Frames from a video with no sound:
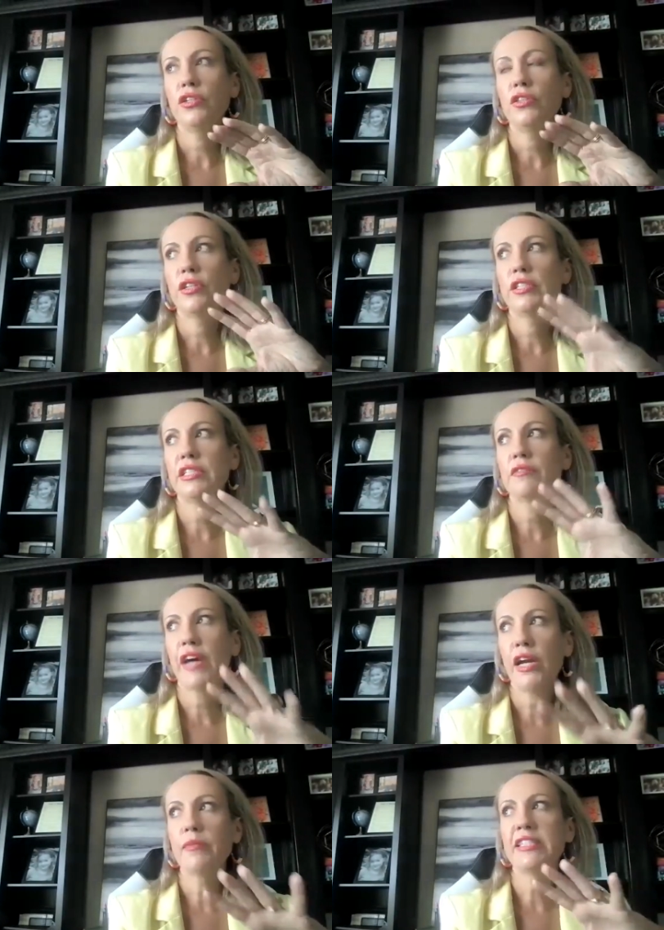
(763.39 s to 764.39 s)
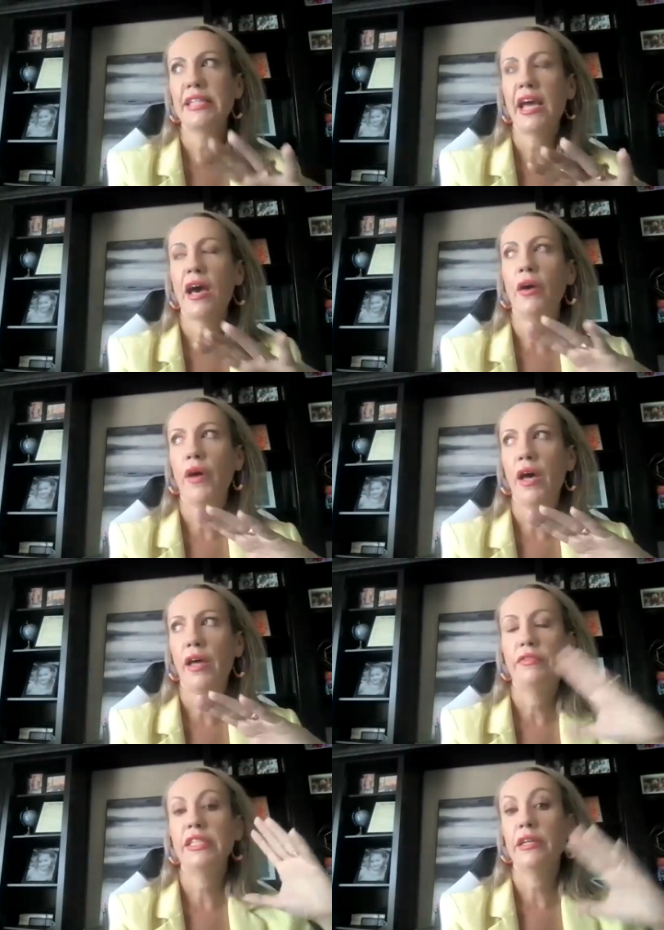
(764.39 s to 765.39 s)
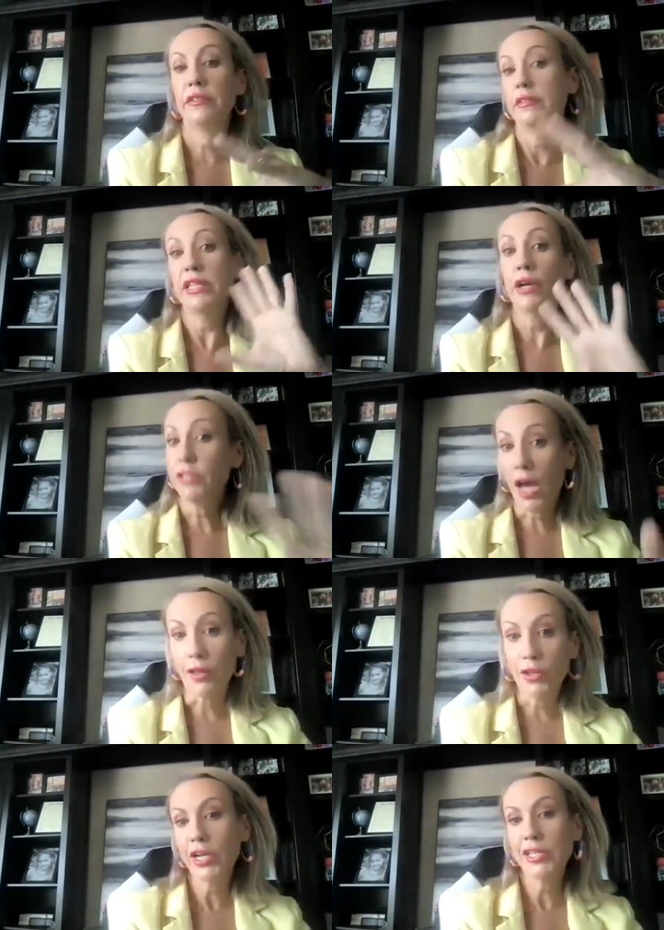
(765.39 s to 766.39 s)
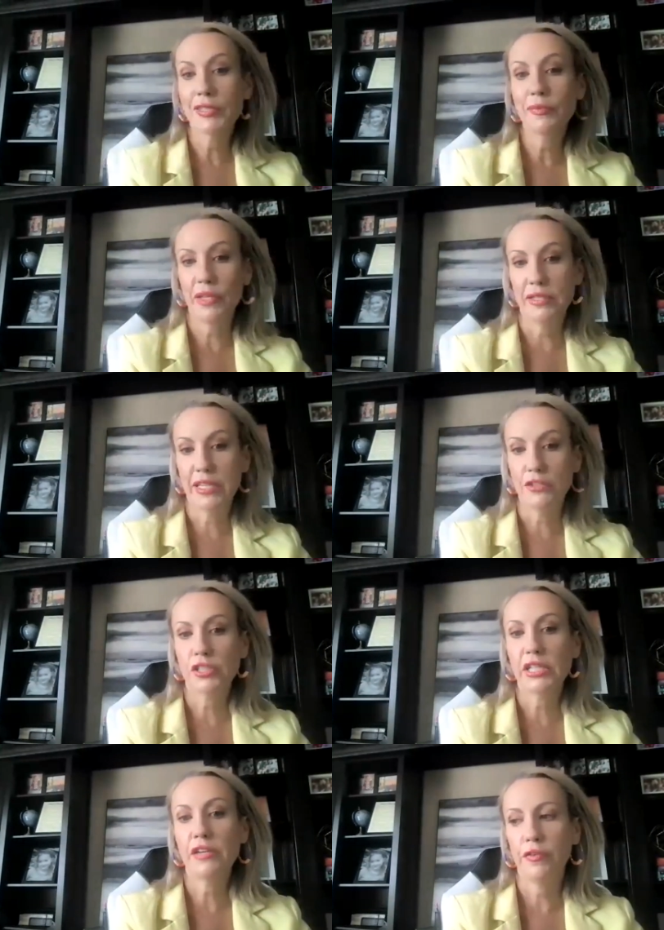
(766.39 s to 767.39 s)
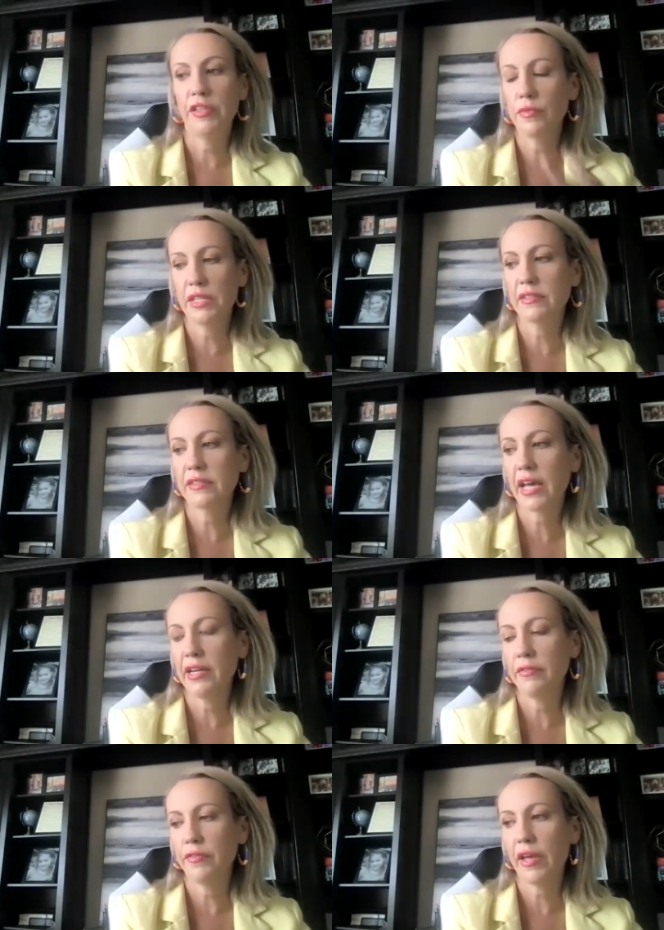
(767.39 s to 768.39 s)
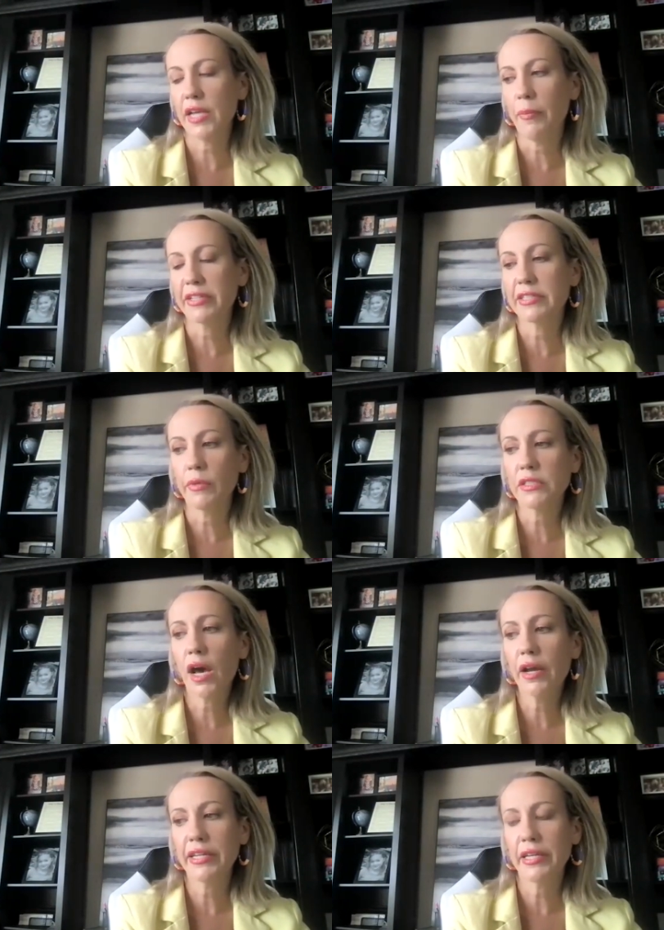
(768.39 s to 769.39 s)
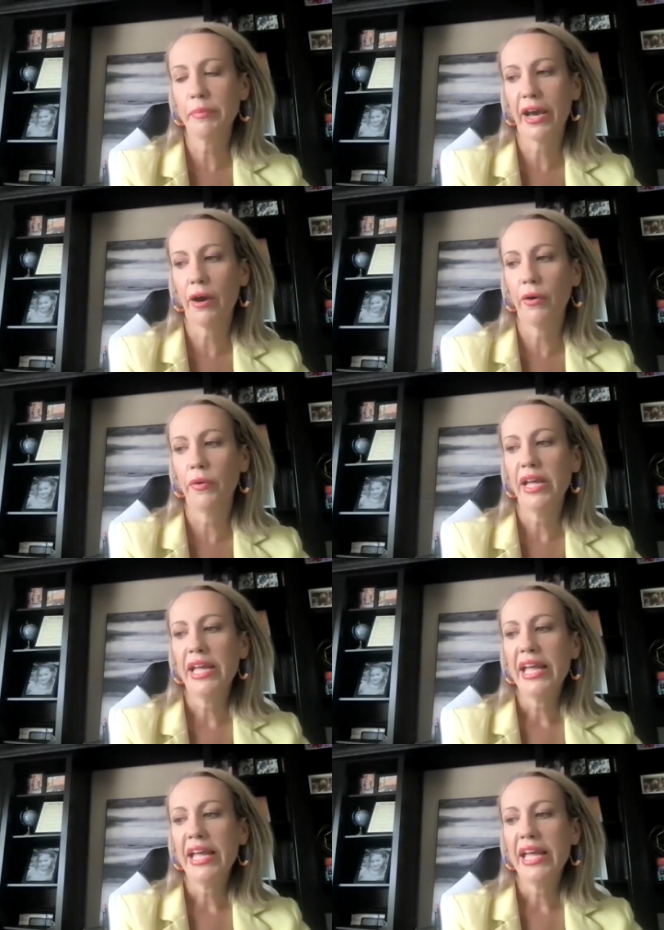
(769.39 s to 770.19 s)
there's these environments now of zero tolerance, essentially, for these kind of topics that we're talking about.